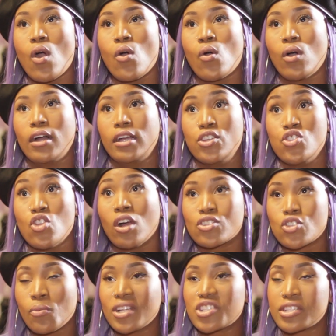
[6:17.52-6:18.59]
Well,
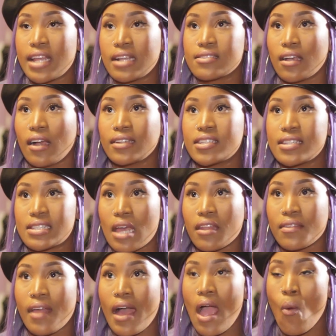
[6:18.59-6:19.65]
not so much a dancer. I
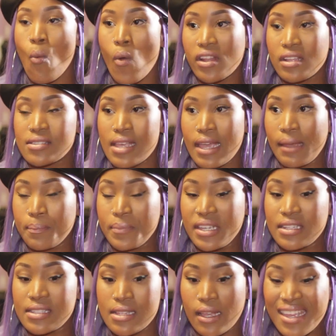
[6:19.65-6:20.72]
decided that I wanted to
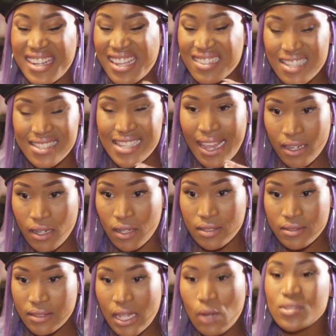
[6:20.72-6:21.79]
be an
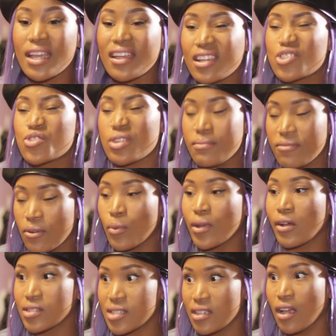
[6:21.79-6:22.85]
entertainer. Yeah. It was like a dream from
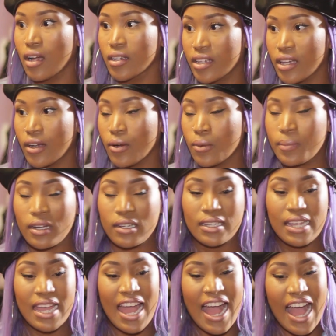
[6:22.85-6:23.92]
when I was a young girl, but
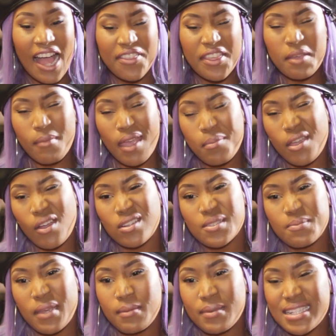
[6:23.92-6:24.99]
yeah. I think maybe I
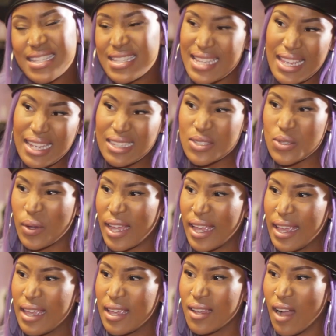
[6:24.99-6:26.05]
was maybe 6 or
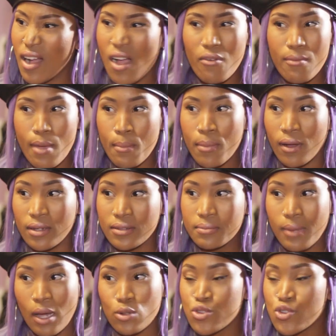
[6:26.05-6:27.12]
8. I can't remember,
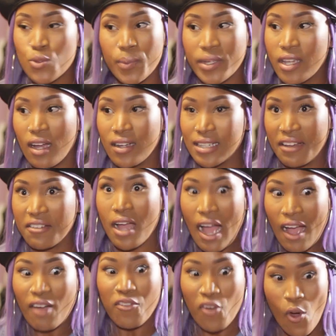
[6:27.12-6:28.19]
but I was super young. Like,
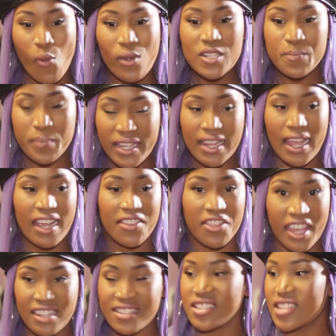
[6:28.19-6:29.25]
I've always been
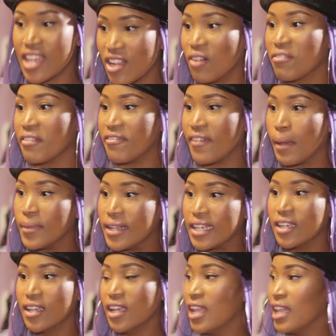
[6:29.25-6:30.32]
like the entertainer of the
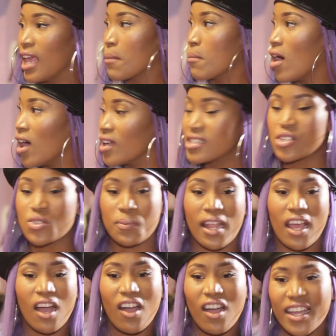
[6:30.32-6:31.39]
family. Like my aunties would
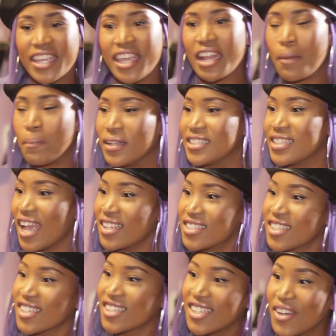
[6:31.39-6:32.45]
be like, oh, get up and
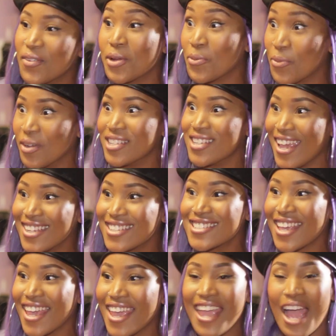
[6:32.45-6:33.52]
dance, da da da, when we're in
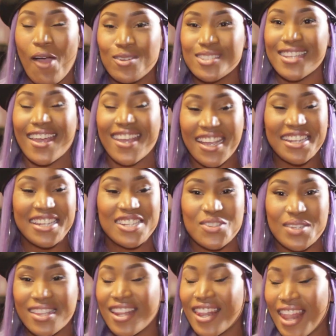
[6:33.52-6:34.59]
SA. I was like
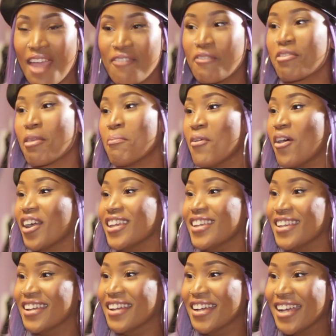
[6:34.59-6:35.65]
literally the life of the
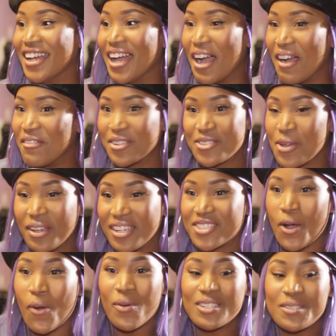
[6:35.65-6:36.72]
party.
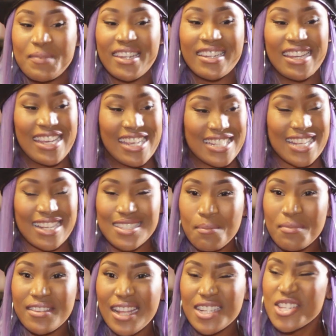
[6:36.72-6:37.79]
It's always been, it's like
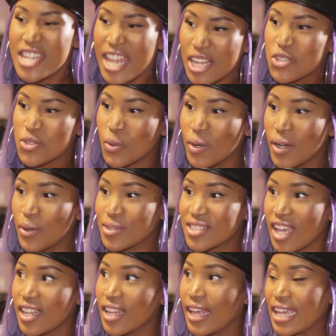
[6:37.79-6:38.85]
something that's natural. It
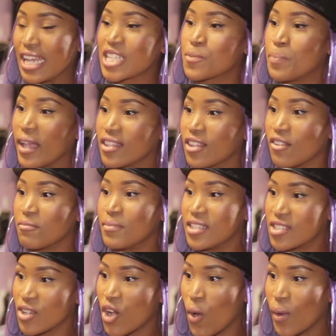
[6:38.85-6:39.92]
was kind of like expected of
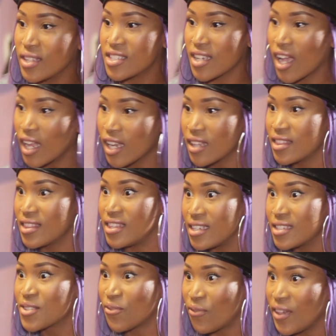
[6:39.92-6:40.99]
me to go into kind of
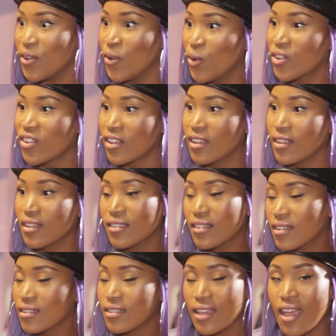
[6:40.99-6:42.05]
this field.
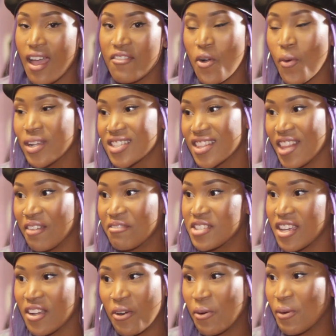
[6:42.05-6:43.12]
Yeah, I've always
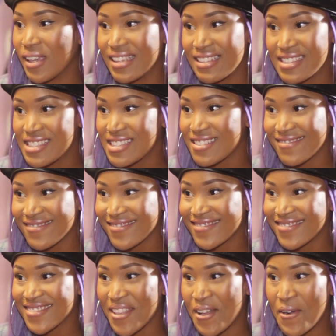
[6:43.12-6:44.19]
loved it, always.
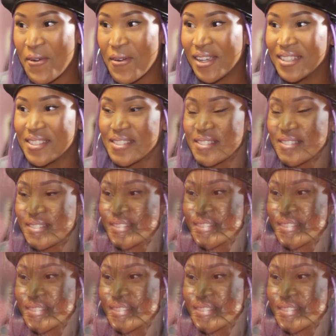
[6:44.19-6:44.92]
Always.